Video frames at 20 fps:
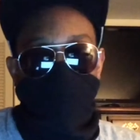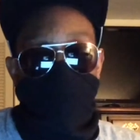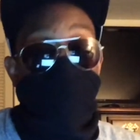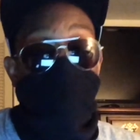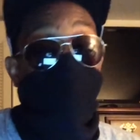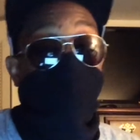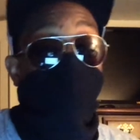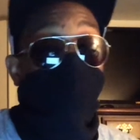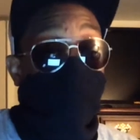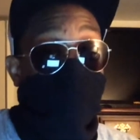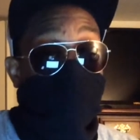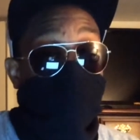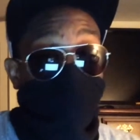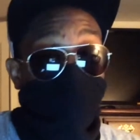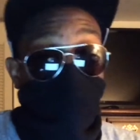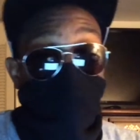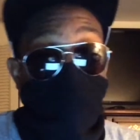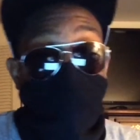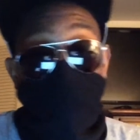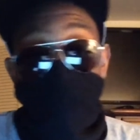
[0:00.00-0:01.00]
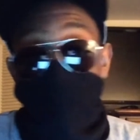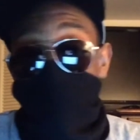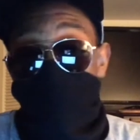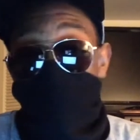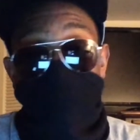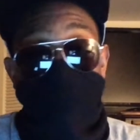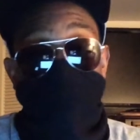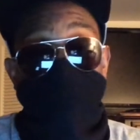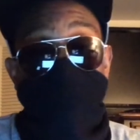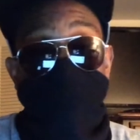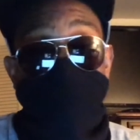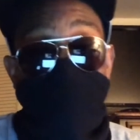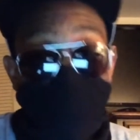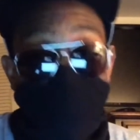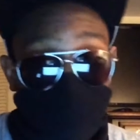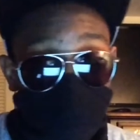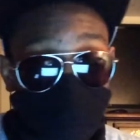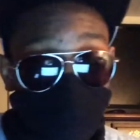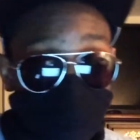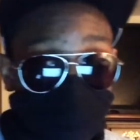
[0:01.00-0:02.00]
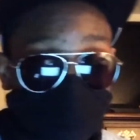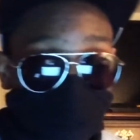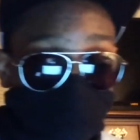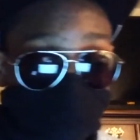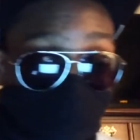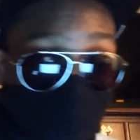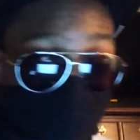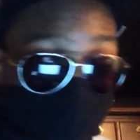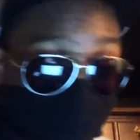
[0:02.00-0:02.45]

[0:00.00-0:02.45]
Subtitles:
I'm learning how to draw that because I've never drawn